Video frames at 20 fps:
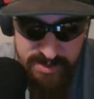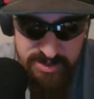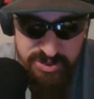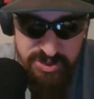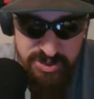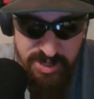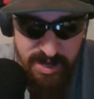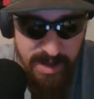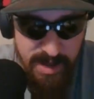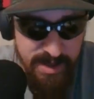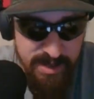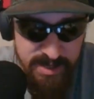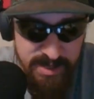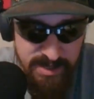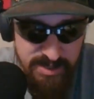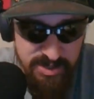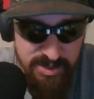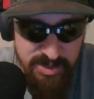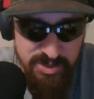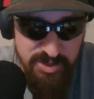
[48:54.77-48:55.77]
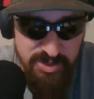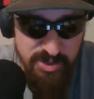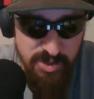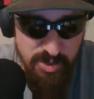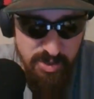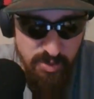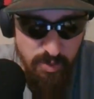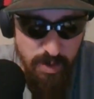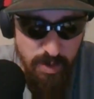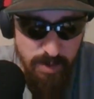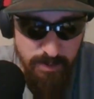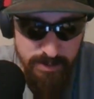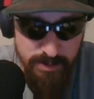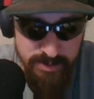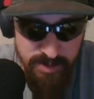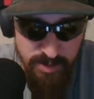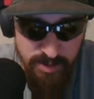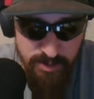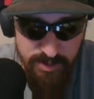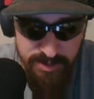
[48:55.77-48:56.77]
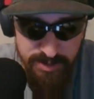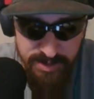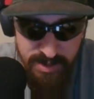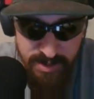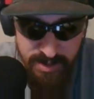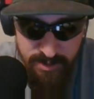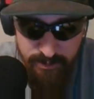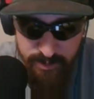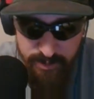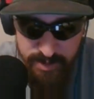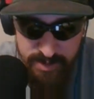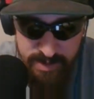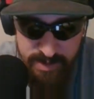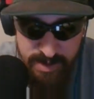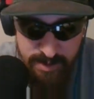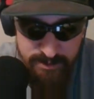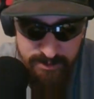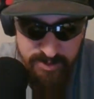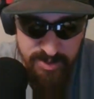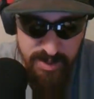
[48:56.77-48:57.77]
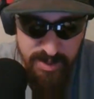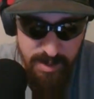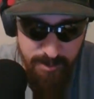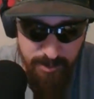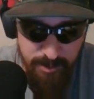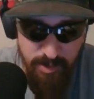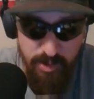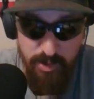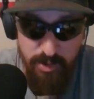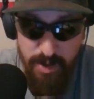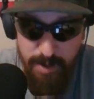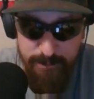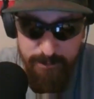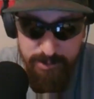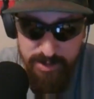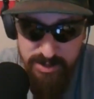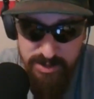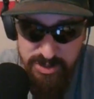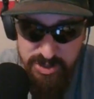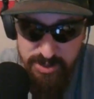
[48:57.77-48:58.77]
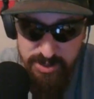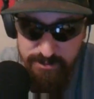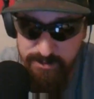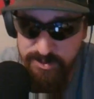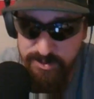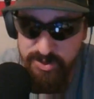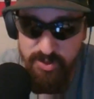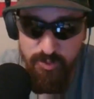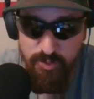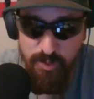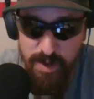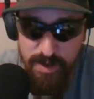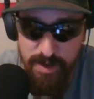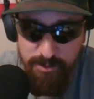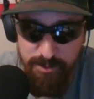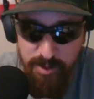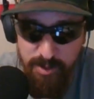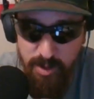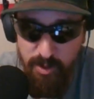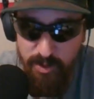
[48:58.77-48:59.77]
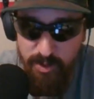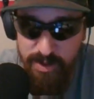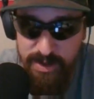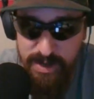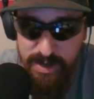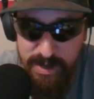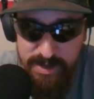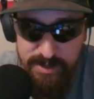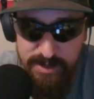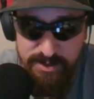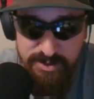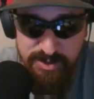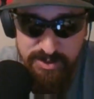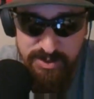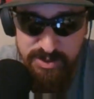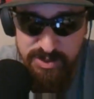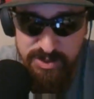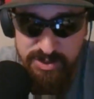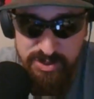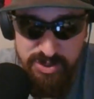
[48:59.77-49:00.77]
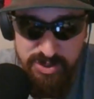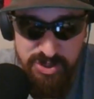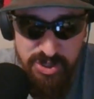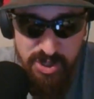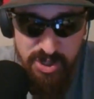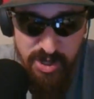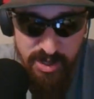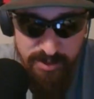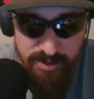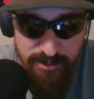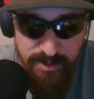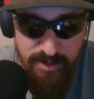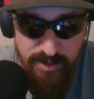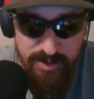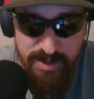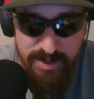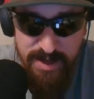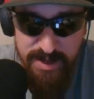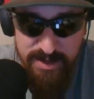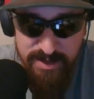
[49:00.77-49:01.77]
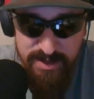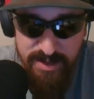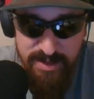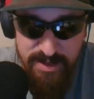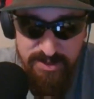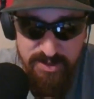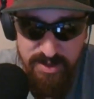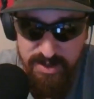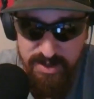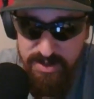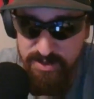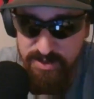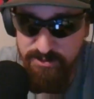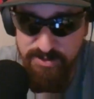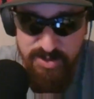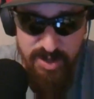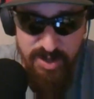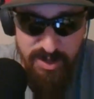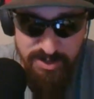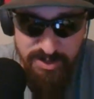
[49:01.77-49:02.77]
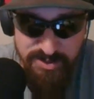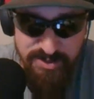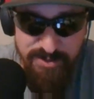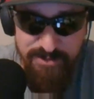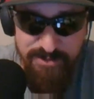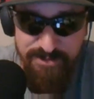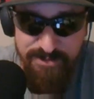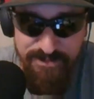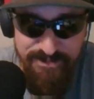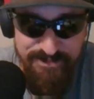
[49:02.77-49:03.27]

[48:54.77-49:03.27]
Jack. He just knew what was going down when it came to that bowl. I'm pretty sure it was a red bowl, and I used to just chug milk out of that thing. It was awesome.